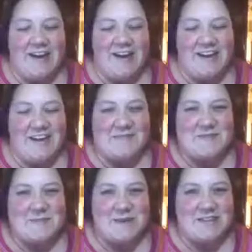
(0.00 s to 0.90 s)
um,
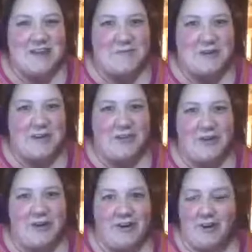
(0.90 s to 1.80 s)
spent time
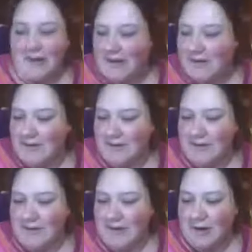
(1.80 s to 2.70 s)
together
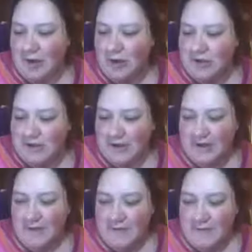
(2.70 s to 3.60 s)
and had a good day.